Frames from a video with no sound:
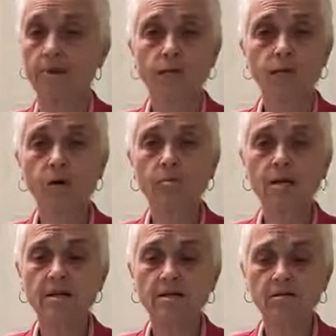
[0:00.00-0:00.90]
By no
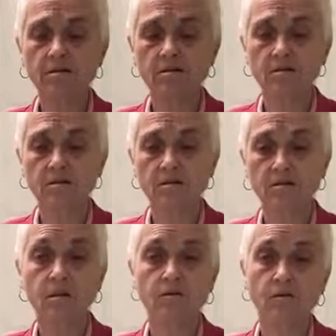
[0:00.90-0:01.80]
means,
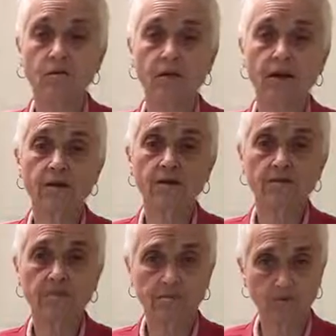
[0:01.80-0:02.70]
said the Creator,
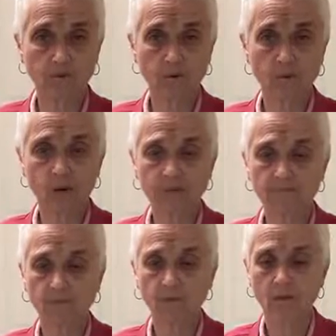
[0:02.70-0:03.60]
Brahma,
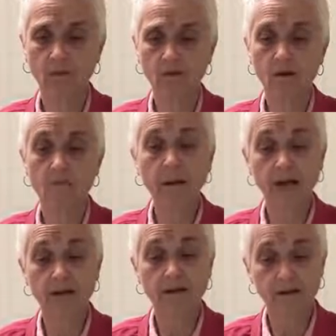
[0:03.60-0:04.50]

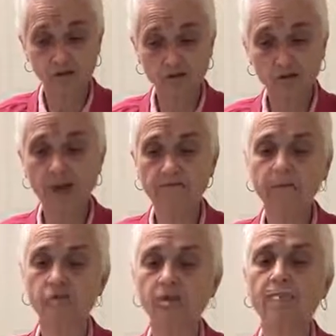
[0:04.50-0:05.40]
but strive
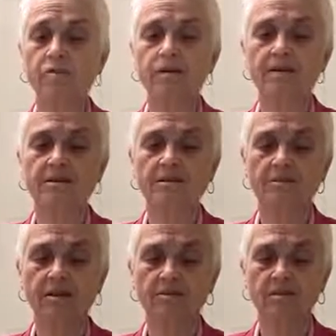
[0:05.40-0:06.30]
to subjugate the
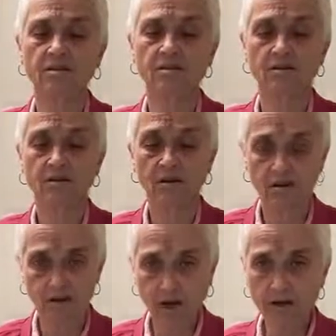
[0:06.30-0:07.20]
senses,
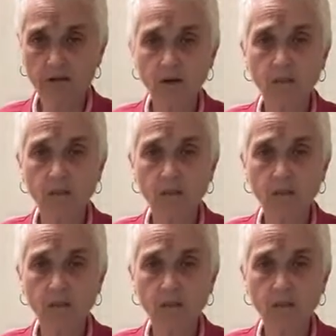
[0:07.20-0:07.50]
tiger